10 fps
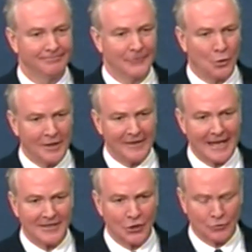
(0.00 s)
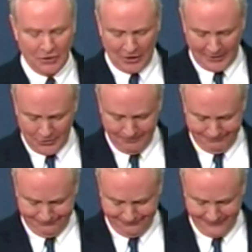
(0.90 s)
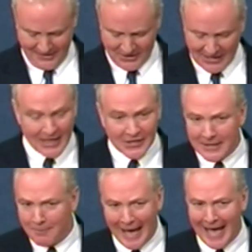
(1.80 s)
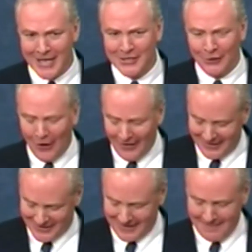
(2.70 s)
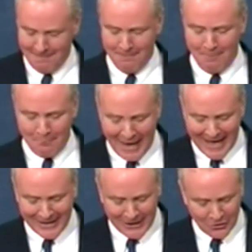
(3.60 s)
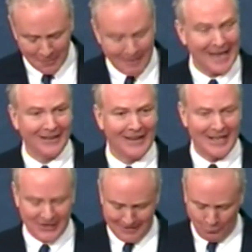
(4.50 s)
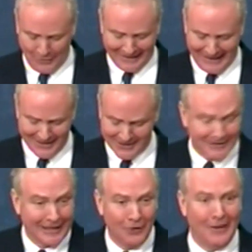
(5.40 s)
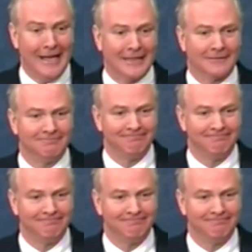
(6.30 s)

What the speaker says: according to that district judge, states can pass laws banning or penalizing boycotts that they don't like.